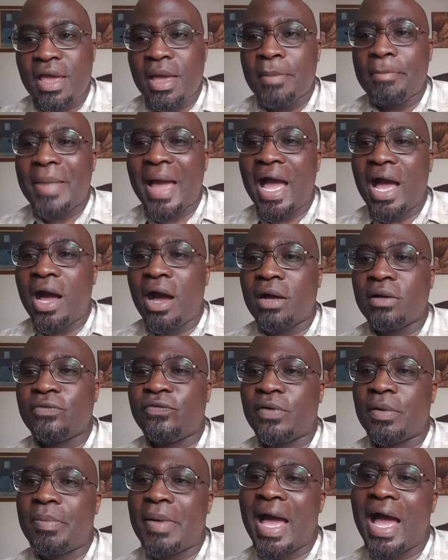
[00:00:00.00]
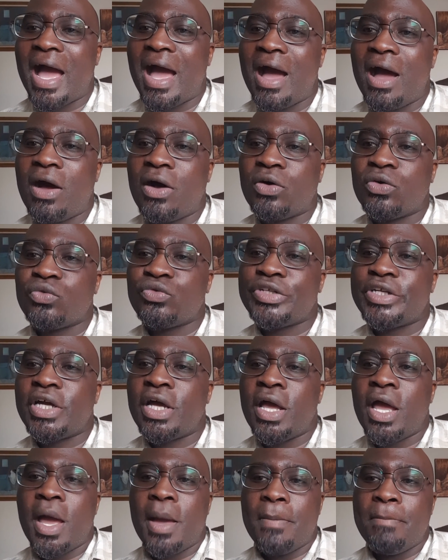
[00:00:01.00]
Pound for pound,
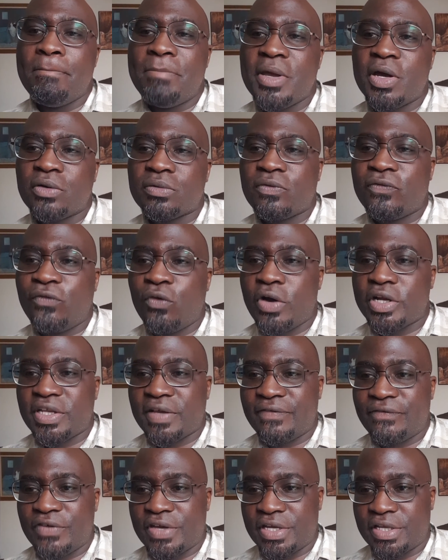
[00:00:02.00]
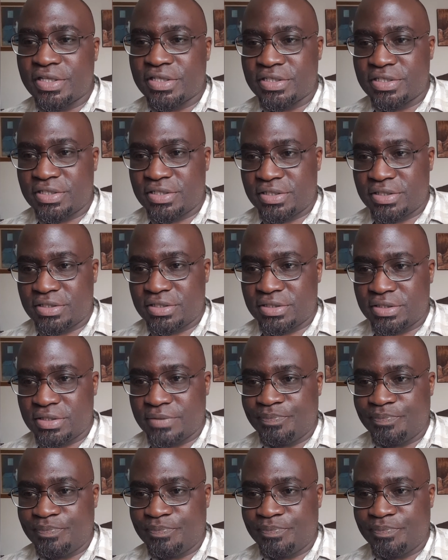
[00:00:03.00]
built for defense.